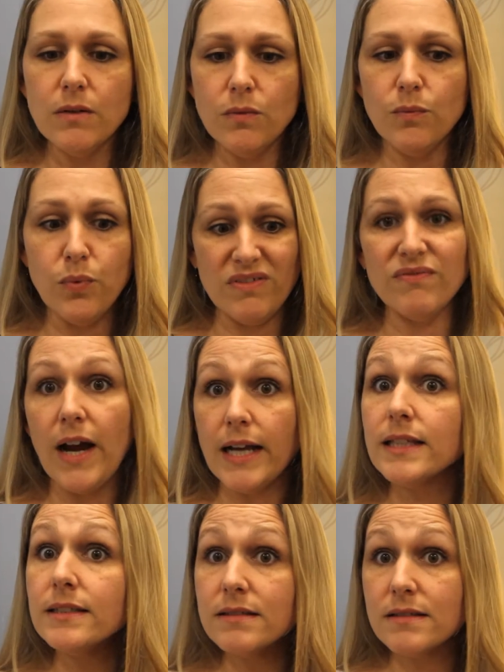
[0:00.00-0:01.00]
with
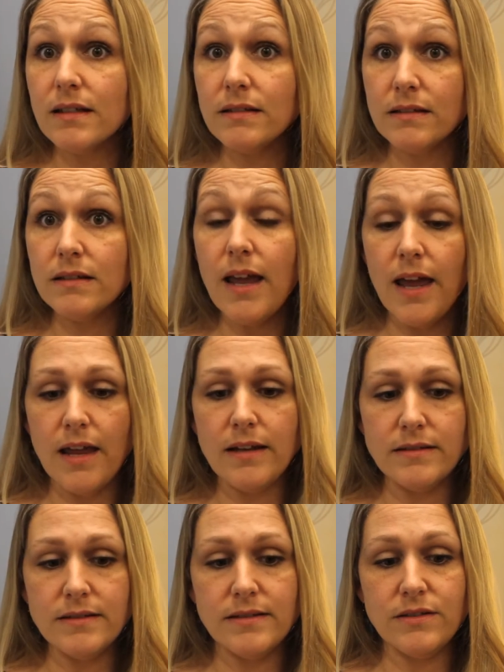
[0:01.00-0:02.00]
violence
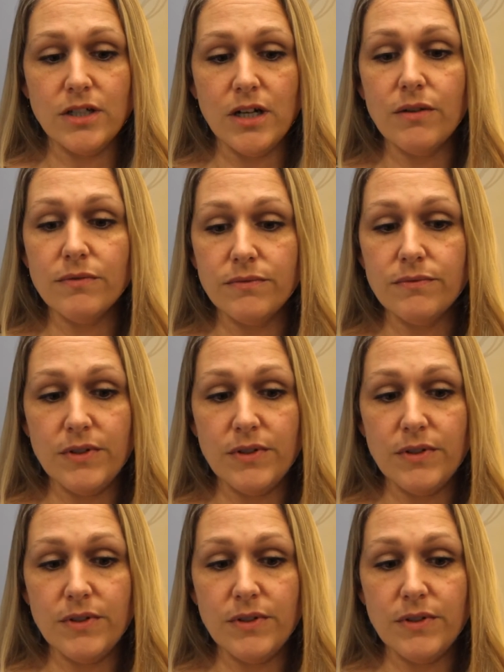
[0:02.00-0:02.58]
and you know,